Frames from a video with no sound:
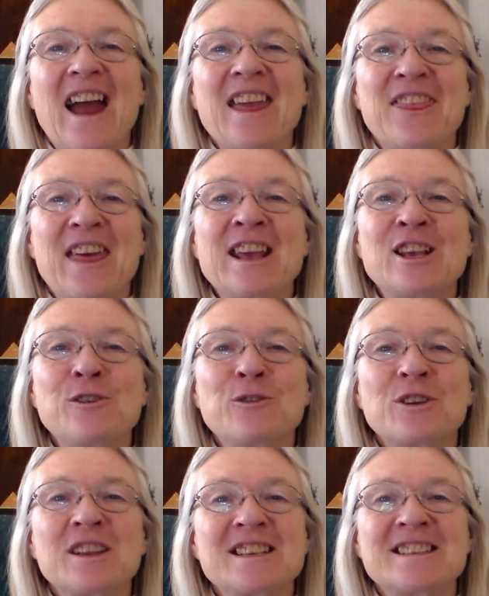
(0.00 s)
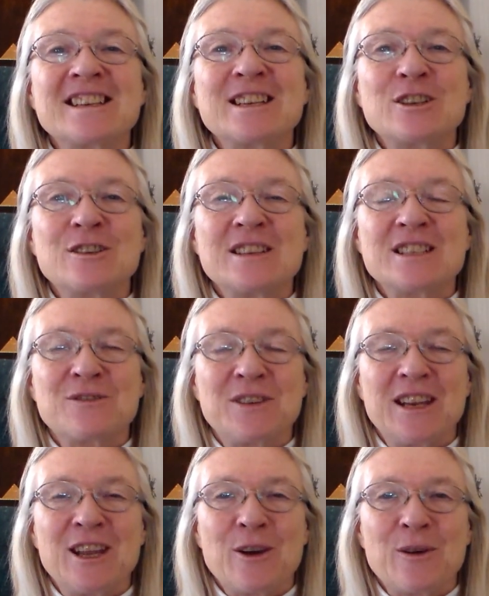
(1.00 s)
I thank you for listening to this
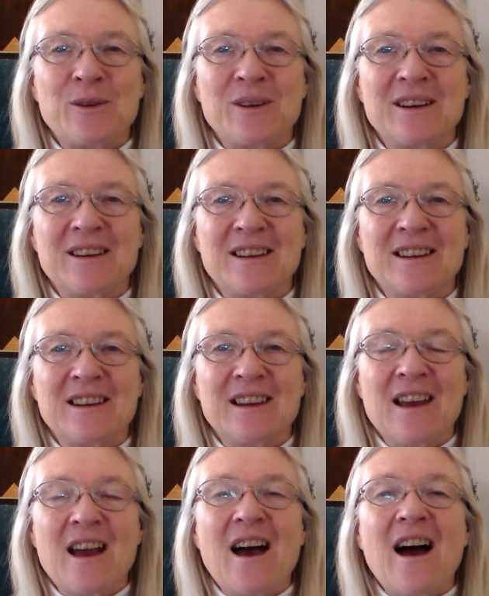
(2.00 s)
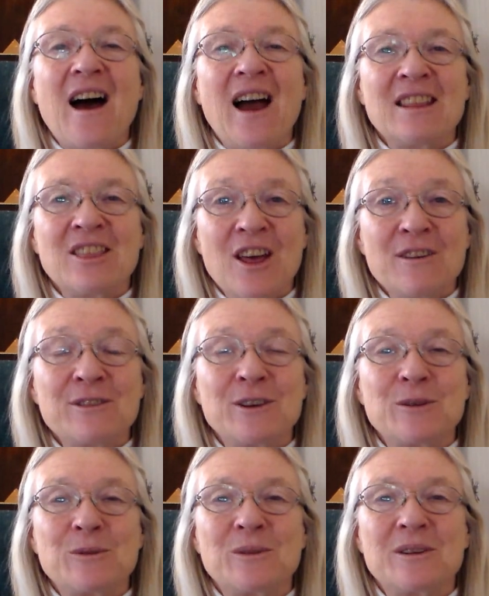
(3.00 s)
video. I love
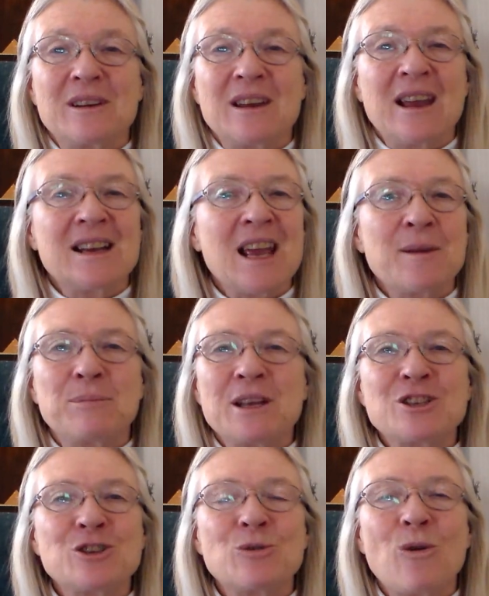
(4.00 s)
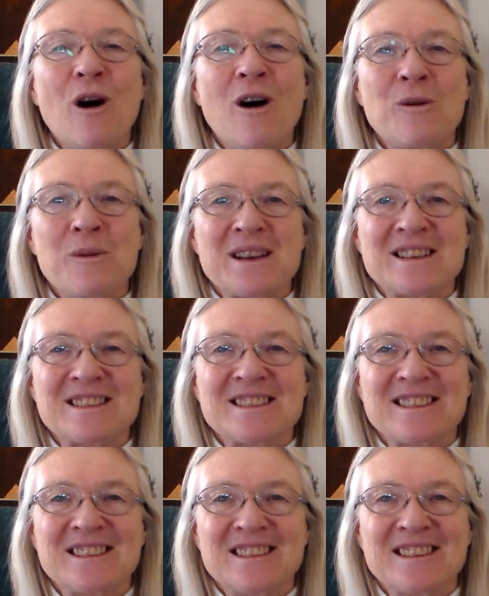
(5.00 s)
you and I bless you
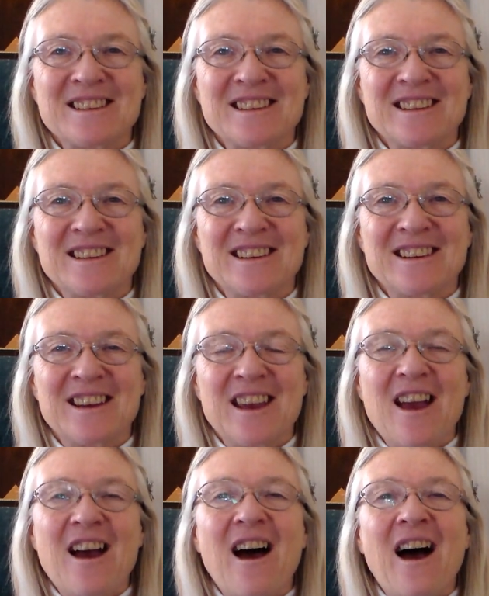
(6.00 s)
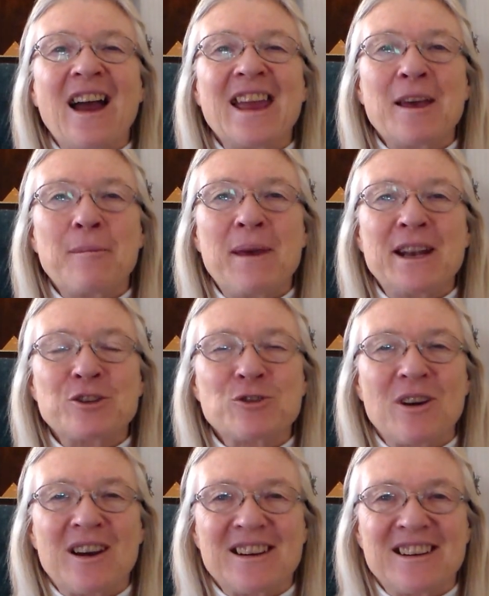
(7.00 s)
always. I am
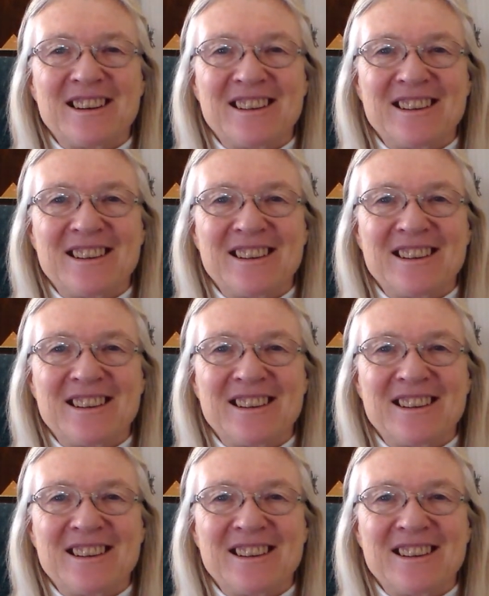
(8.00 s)
Metatron.